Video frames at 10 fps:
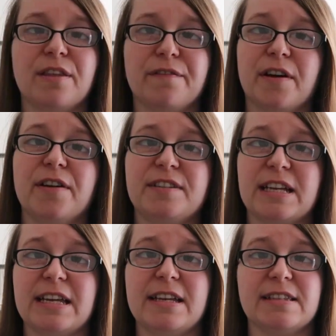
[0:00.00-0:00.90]
first
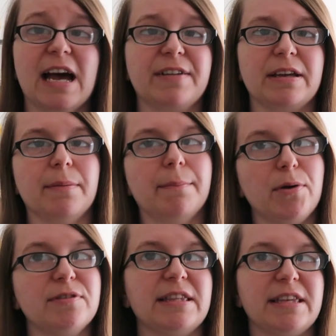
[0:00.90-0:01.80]
is having
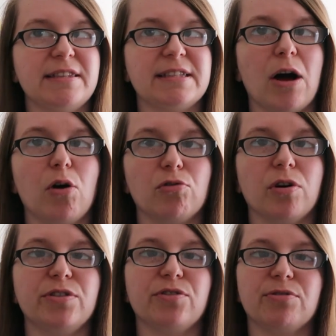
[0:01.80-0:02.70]
mostly these dowel
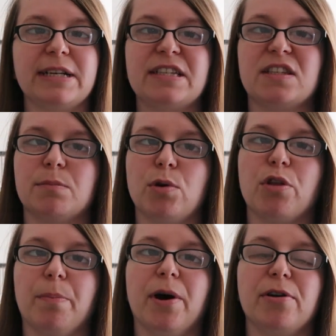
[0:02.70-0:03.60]
rods, really
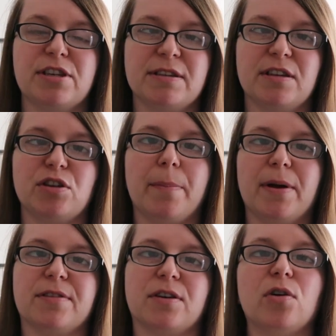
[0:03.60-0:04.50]
smooth perches that your
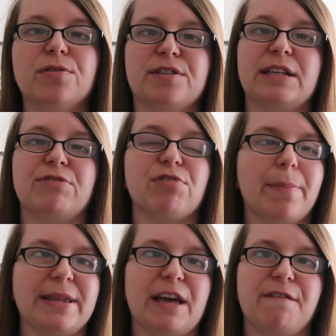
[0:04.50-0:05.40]
birds are constantly
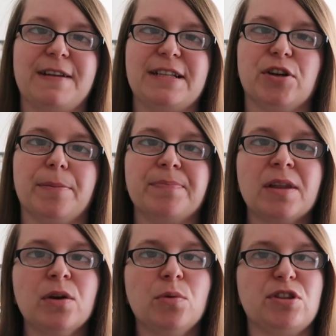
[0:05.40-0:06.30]
rubbing their feet on,
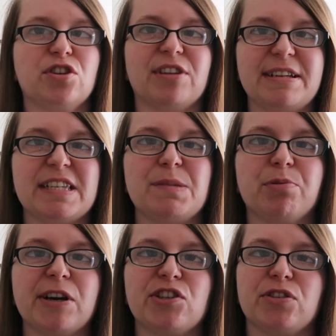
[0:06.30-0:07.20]
which creates these
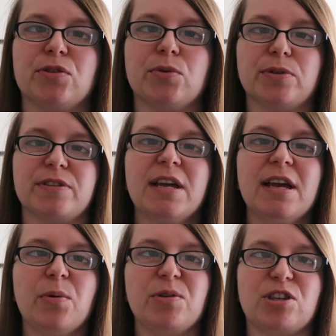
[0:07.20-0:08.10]
pressure sores
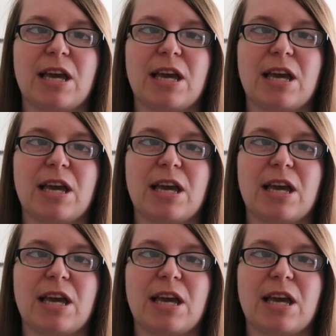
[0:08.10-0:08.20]
which get